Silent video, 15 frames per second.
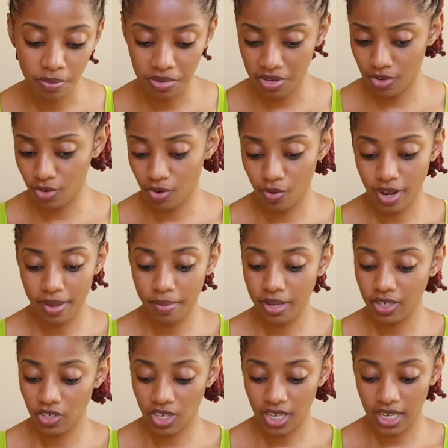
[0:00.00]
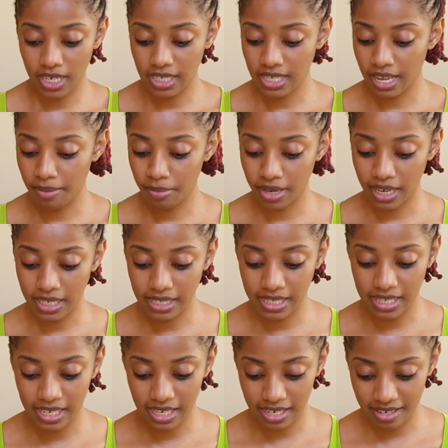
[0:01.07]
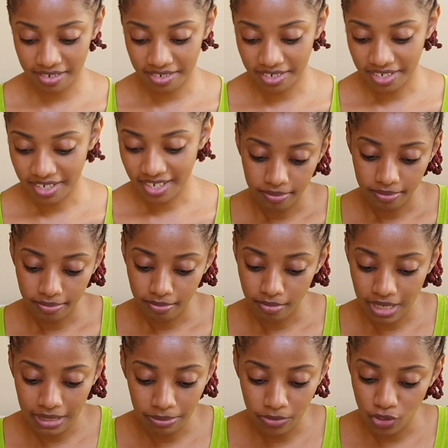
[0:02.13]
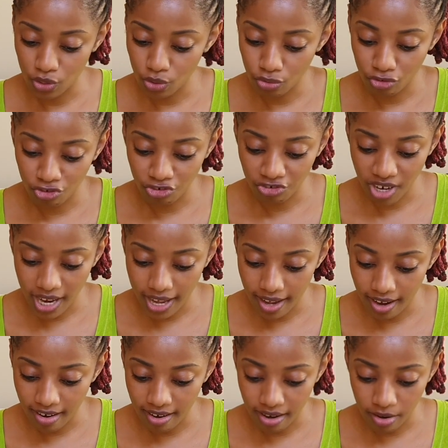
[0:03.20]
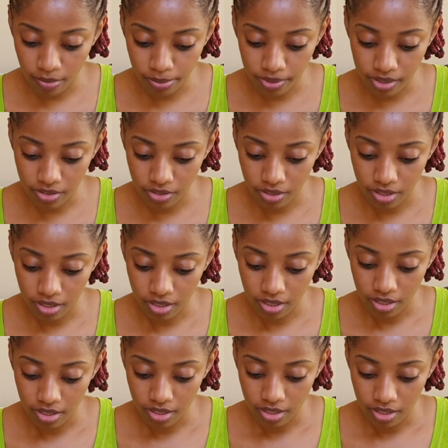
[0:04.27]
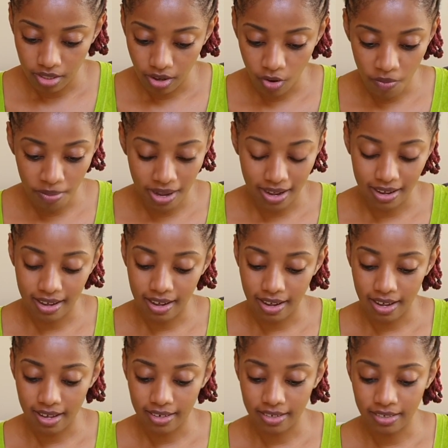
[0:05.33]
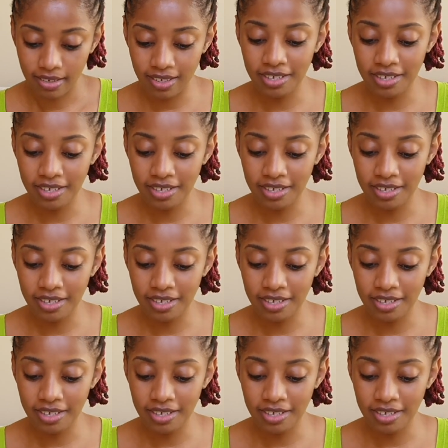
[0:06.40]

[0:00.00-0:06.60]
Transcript: mean, I don't know why I'm enjoying it at the time, but I did. My lip just looked dry and crack up, so. Oh my God.